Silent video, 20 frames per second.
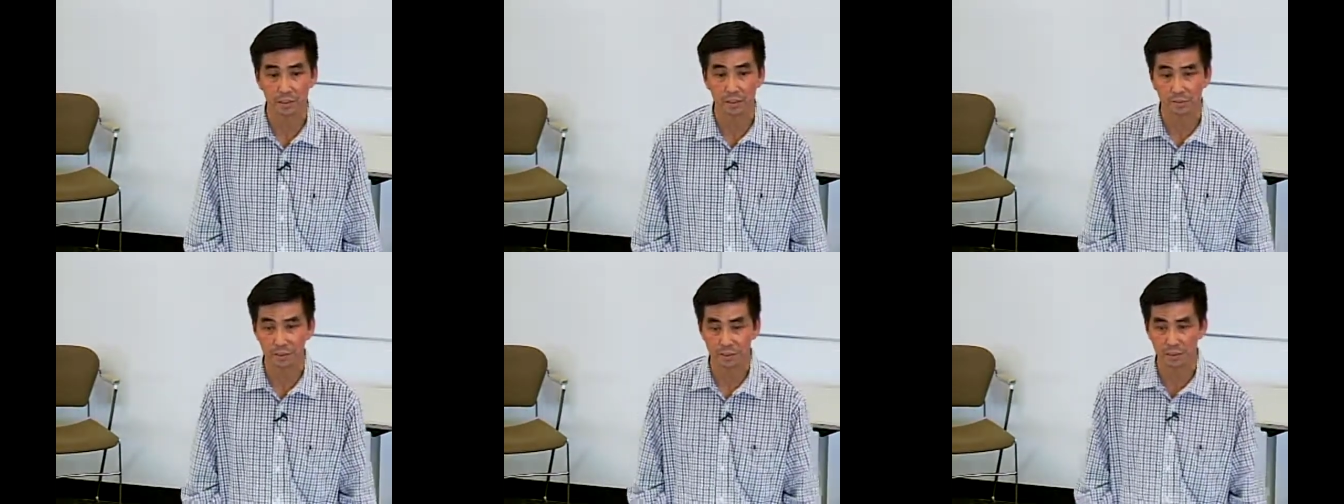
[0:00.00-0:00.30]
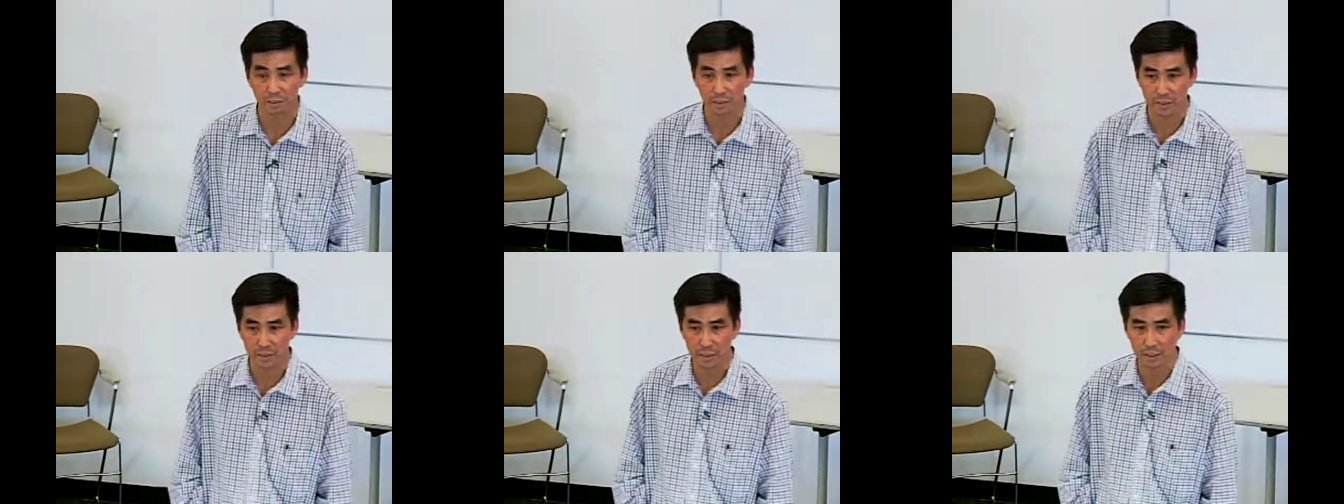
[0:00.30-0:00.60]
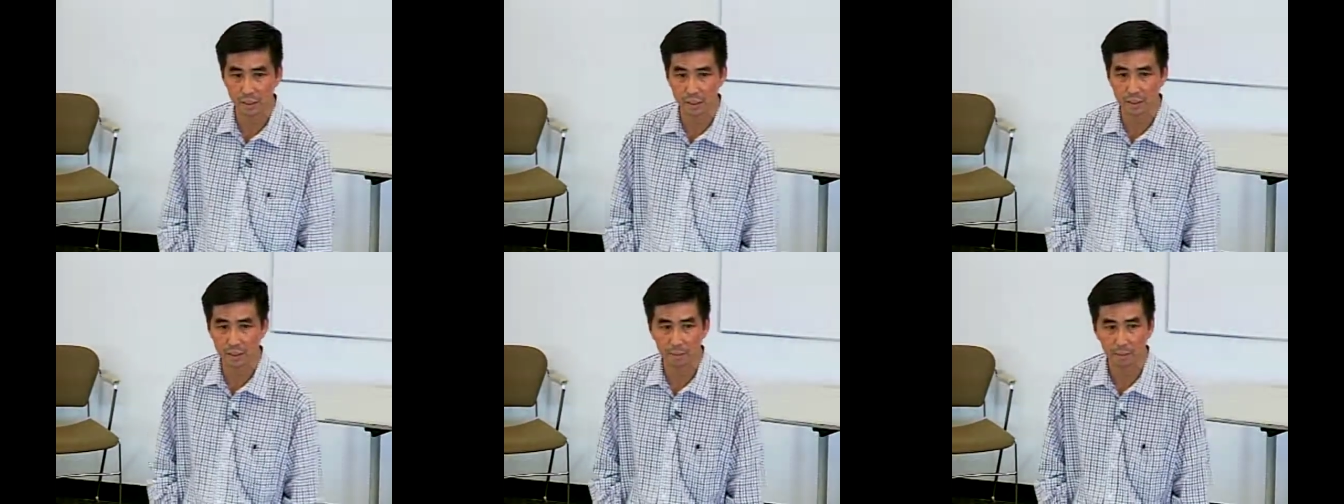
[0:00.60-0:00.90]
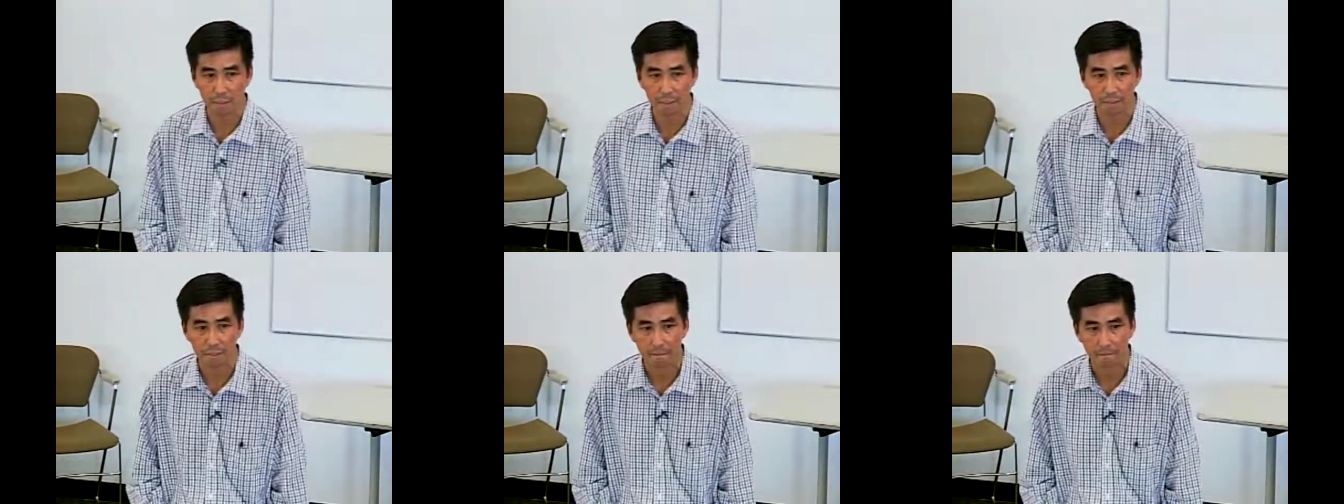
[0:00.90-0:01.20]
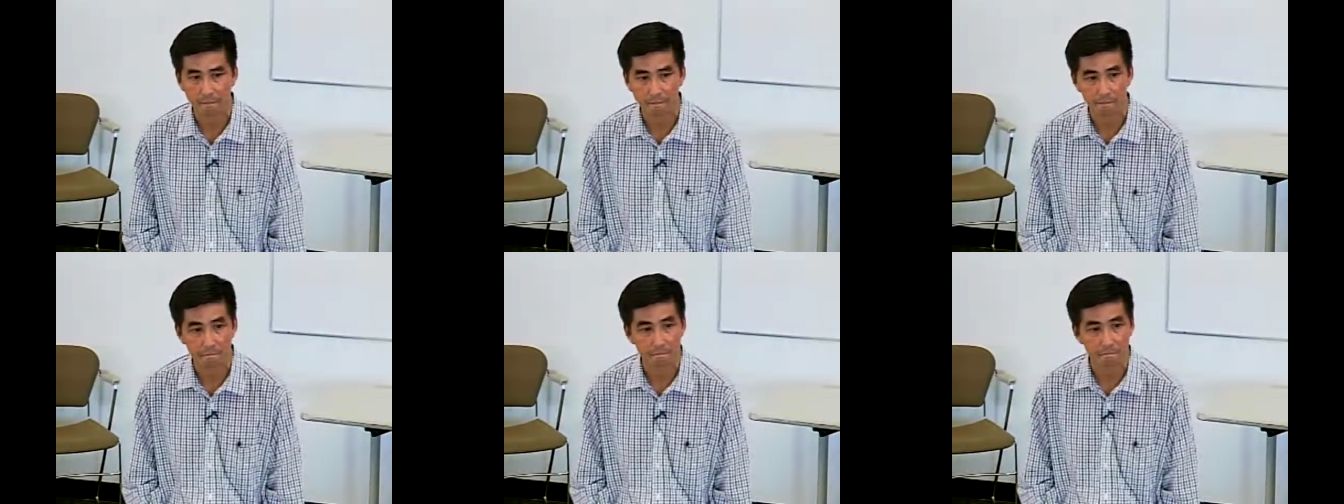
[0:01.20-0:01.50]
using peers.
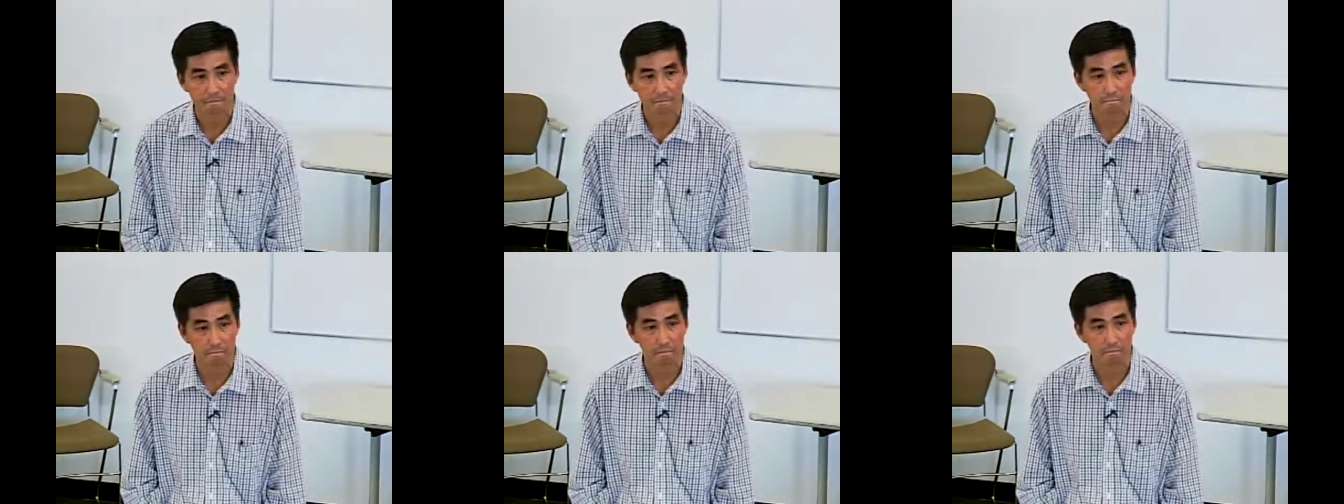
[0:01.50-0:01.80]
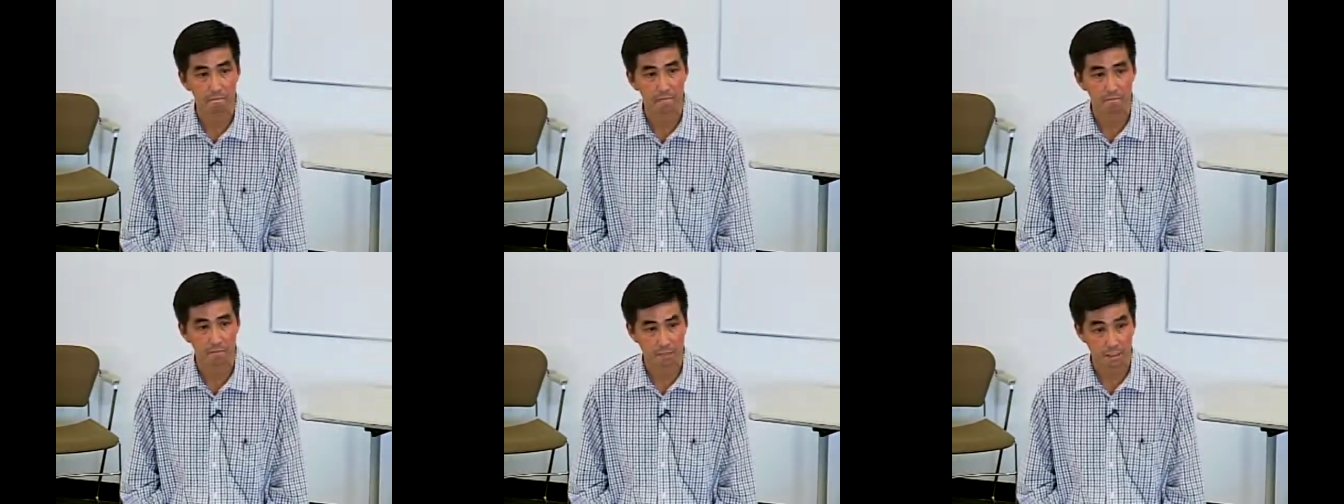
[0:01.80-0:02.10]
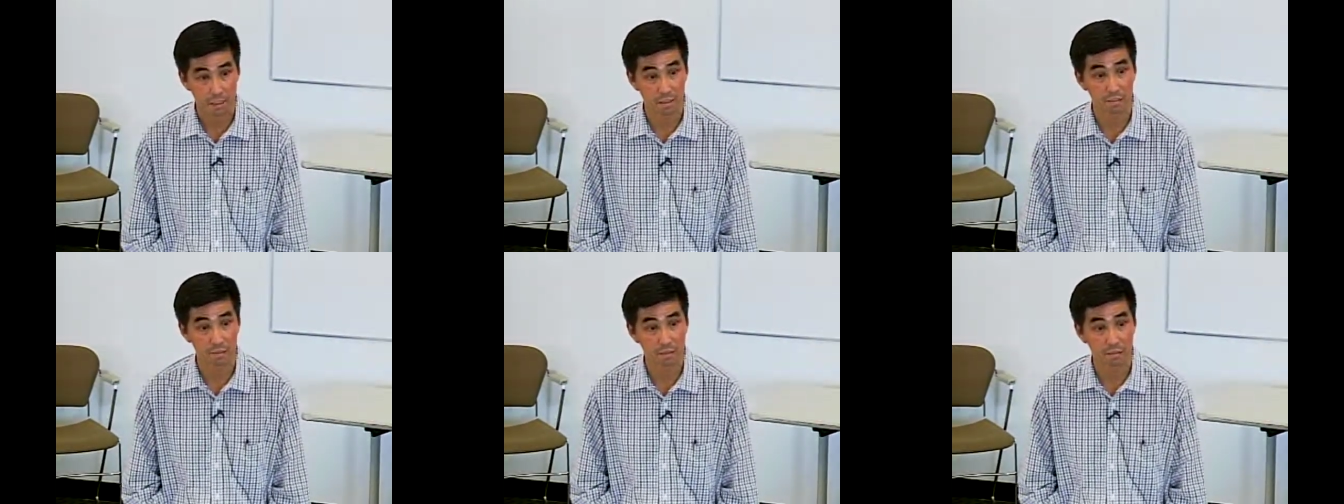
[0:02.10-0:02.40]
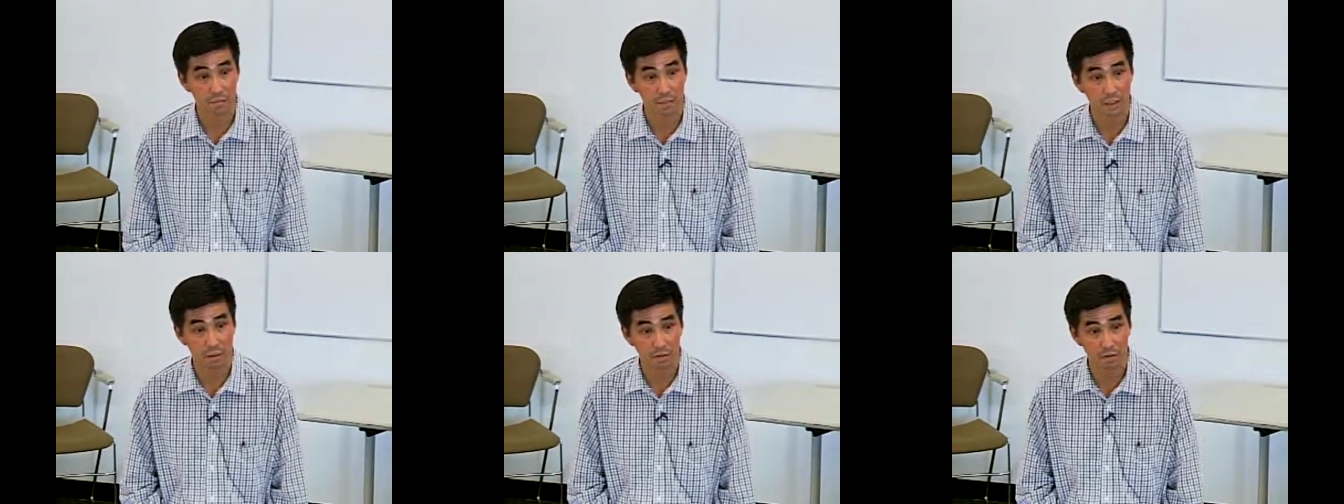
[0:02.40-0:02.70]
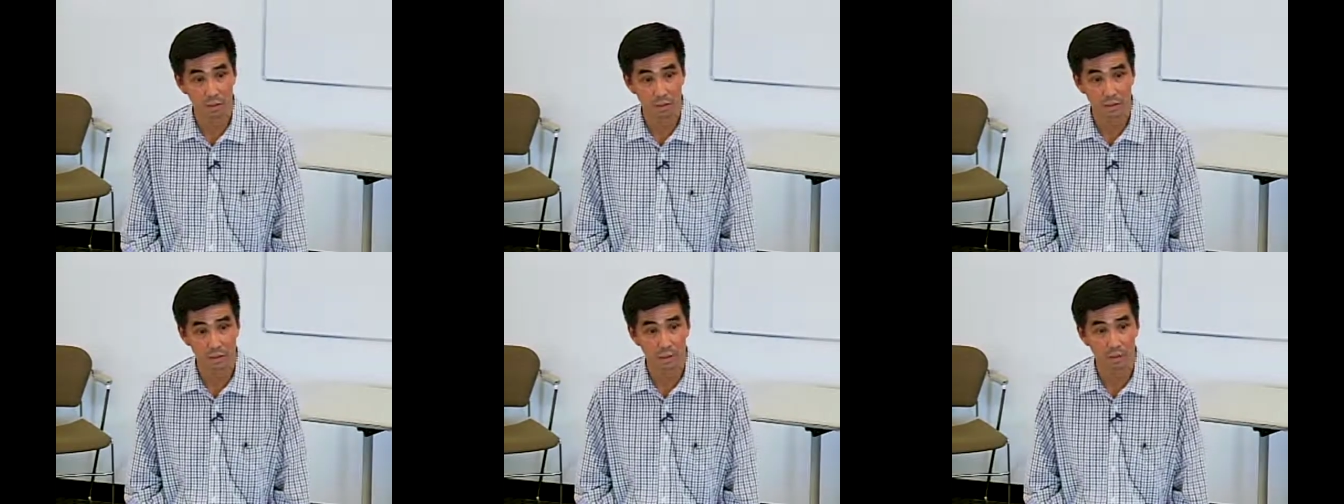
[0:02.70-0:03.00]
Yeah, is there a
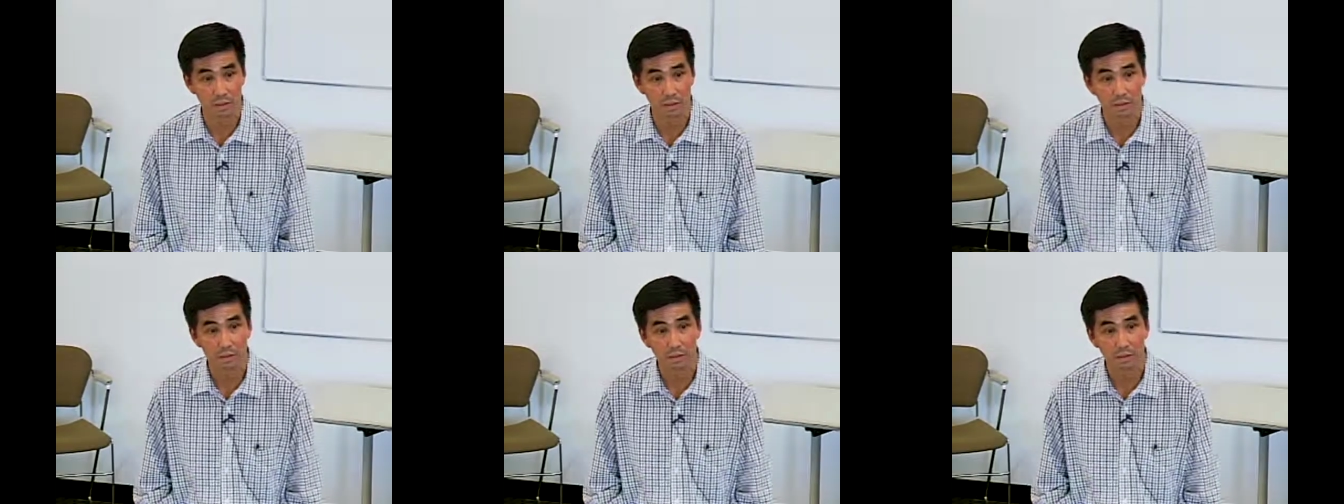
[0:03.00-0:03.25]
question?